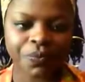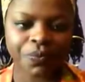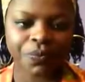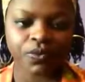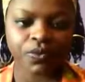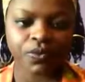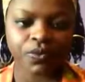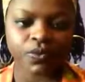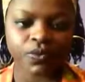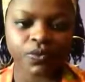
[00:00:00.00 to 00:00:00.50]

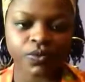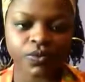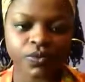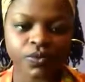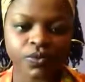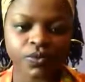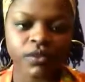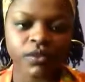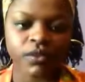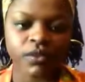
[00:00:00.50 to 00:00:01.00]
In the
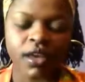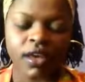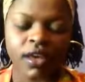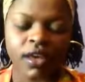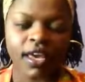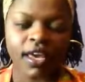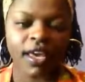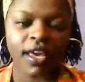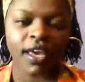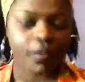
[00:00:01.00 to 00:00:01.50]
Bible,
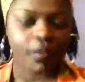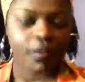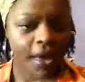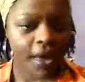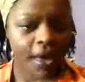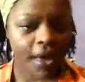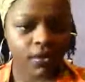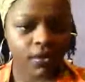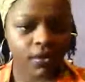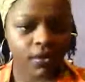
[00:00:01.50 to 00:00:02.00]
you would
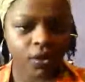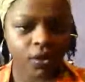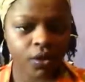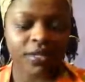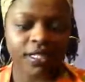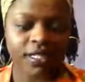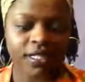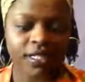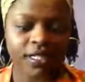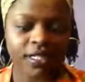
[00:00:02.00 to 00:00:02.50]
see
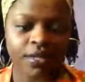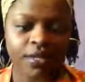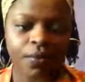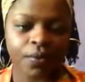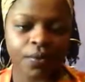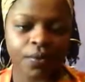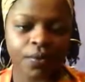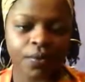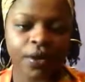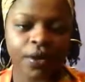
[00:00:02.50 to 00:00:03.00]
where
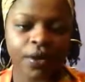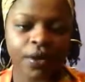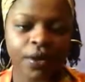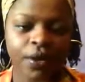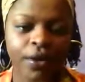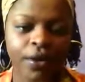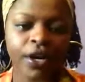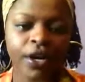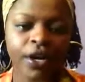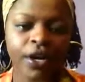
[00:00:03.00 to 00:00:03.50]

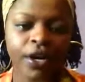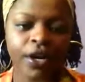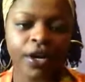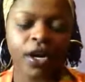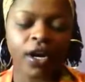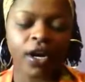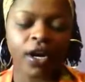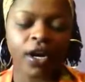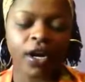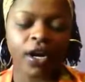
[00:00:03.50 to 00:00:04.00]
the
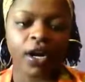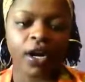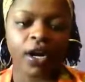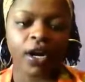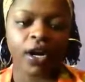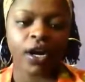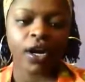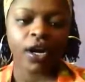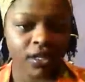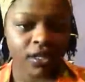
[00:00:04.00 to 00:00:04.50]
tongue is
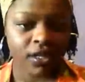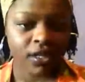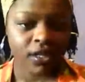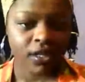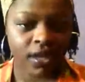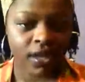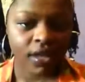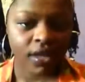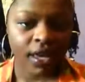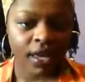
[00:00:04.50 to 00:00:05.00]
a
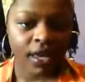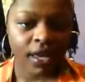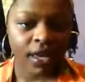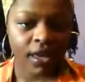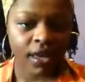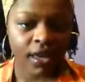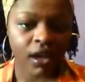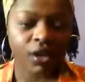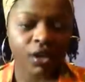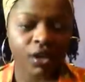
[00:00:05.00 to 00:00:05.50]

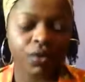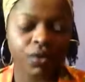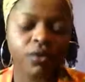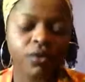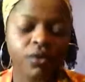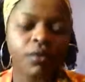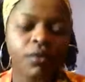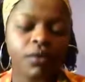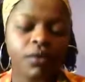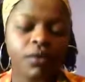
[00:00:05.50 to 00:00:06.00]
unruly
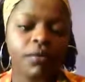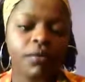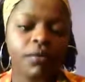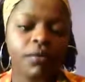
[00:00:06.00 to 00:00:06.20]
member